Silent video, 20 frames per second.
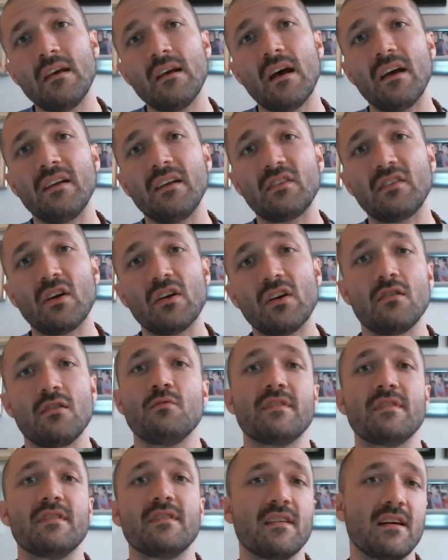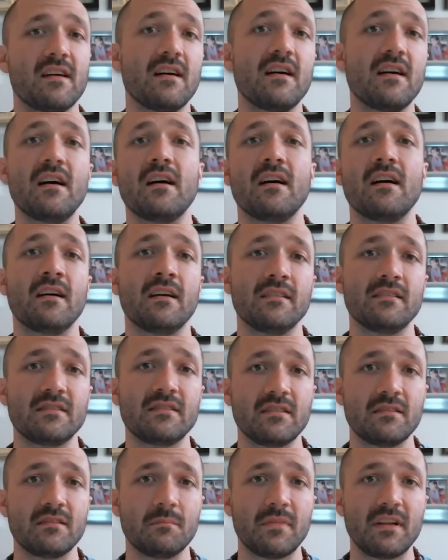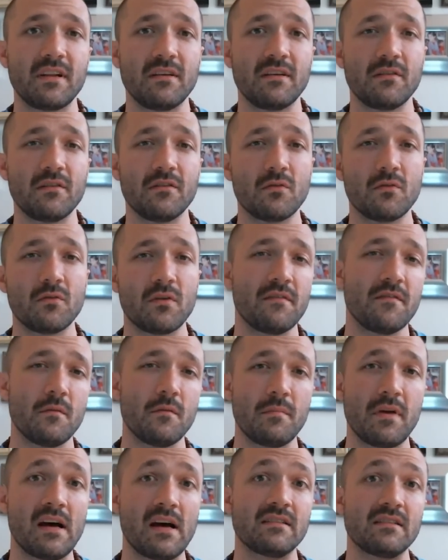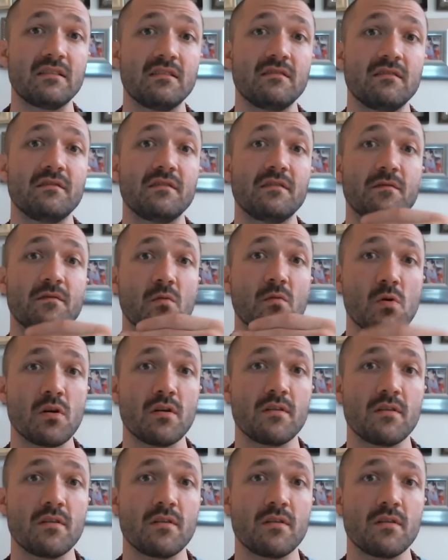I started with somebody who I felt positively for,